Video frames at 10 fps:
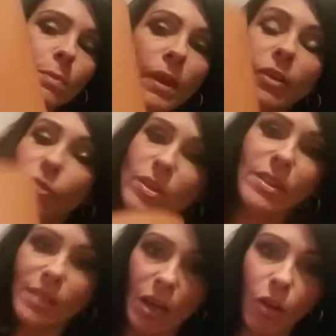speak for
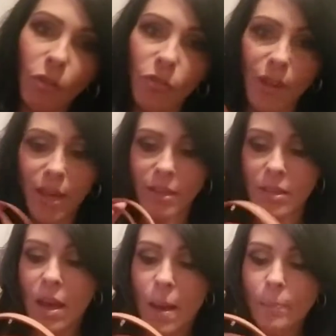itself. And
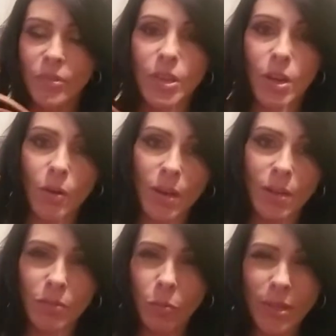you know,
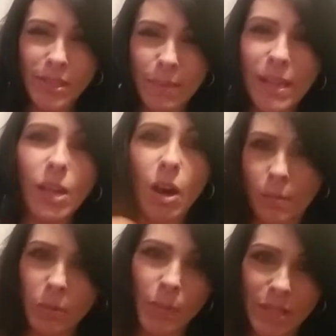and when somebody
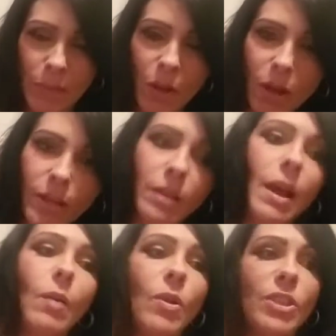compliments me on it,
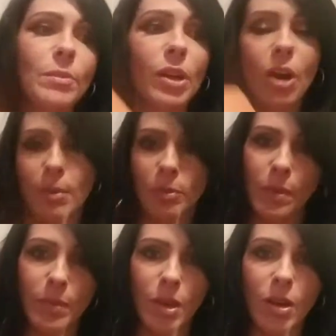I want them to
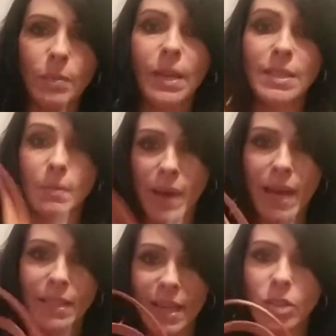compliment me on it because the
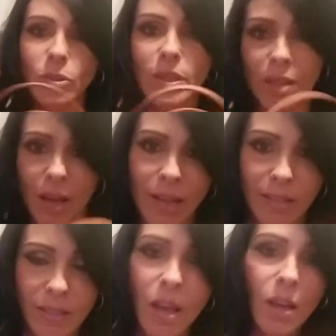bag is actually nice,
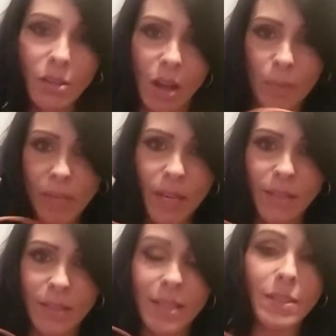not
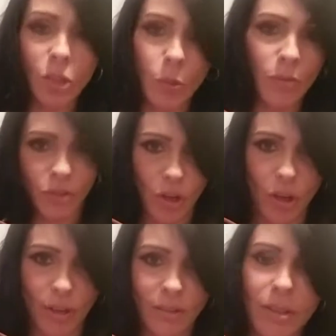because it's a Louis
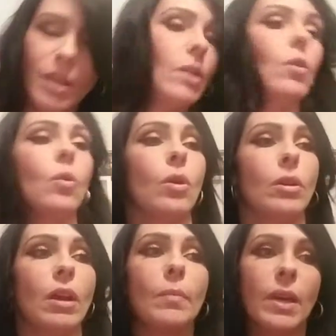Vuitton,
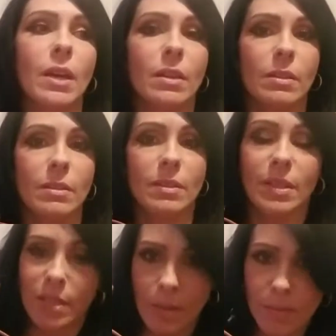or not because
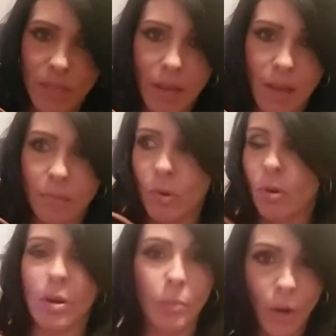it's an MCM
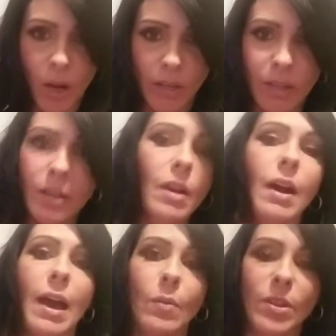or a Prada.
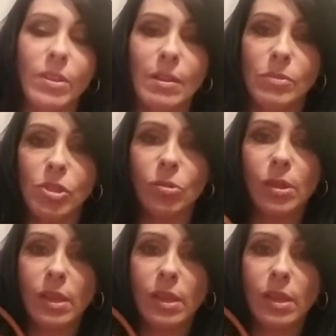I want them to